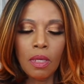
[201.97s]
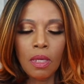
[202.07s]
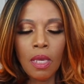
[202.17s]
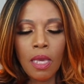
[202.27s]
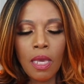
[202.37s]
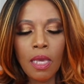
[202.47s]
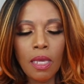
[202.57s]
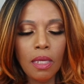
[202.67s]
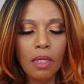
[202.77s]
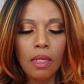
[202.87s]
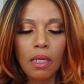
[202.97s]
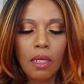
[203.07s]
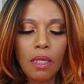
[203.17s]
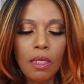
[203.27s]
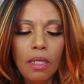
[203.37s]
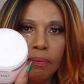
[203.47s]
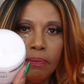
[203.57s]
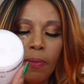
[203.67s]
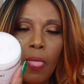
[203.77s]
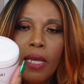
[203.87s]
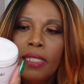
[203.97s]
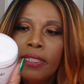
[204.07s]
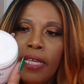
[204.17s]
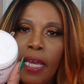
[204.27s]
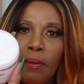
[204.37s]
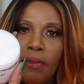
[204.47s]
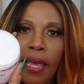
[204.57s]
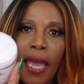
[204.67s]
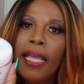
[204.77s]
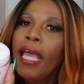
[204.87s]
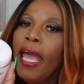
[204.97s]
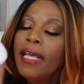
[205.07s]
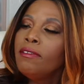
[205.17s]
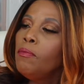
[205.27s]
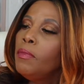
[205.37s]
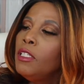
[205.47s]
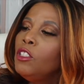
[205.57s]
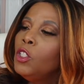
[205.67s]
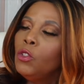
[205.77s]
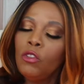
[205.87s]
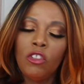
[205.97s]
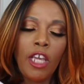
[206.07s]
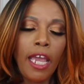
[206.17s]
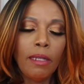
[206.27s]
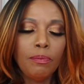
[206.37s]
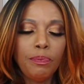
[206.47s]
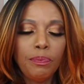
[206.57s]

Okay. Same thing, it hasn't been used yet.